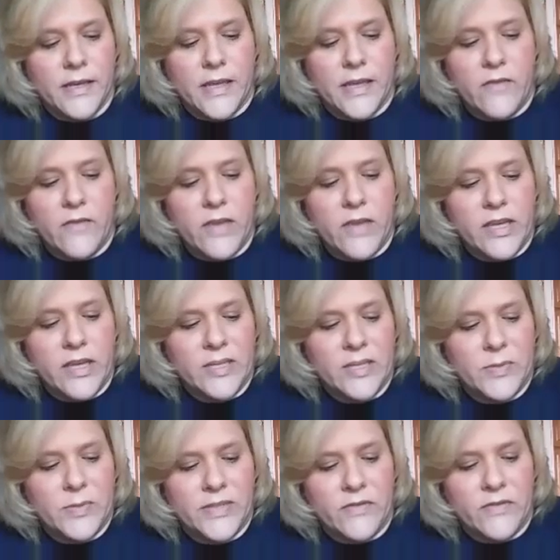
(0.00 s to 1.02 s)
giving it a
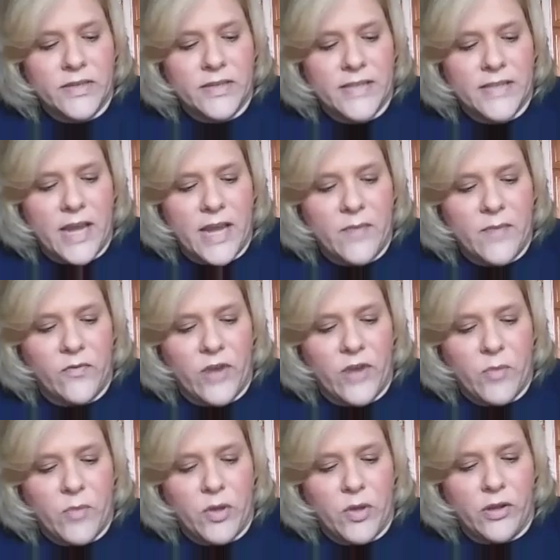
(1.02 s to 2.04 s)
specific time
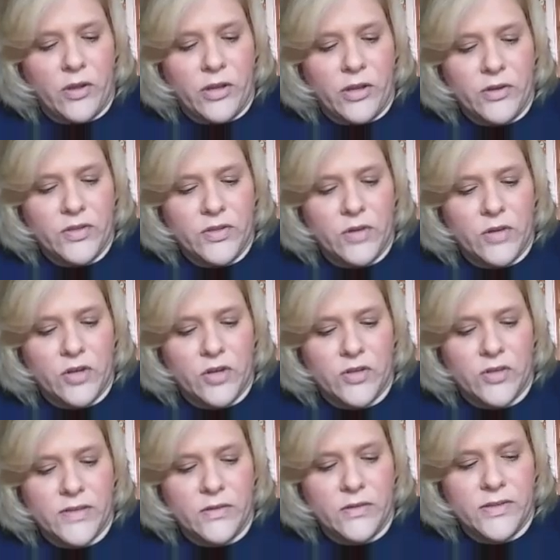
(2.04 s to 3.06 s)
frame and clear
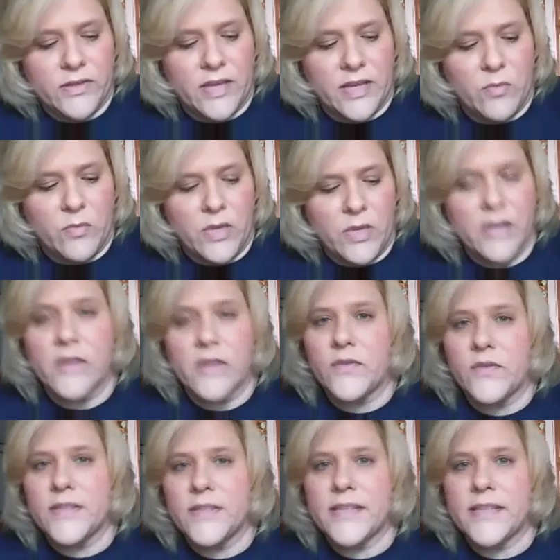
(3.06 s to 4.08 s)
instructions, it'll send me a
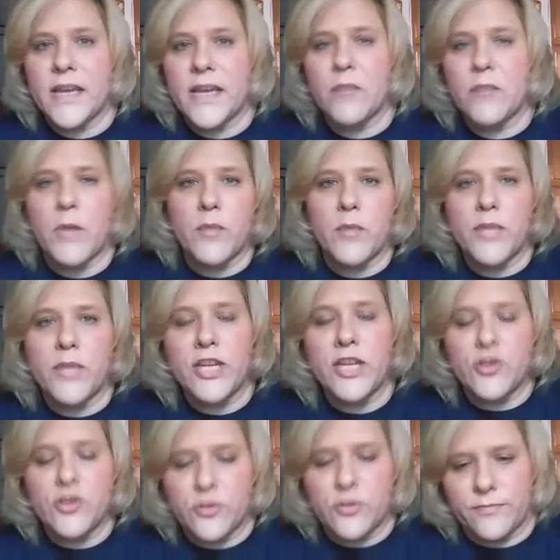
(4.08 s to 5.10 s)
gift and say, "My pleasure."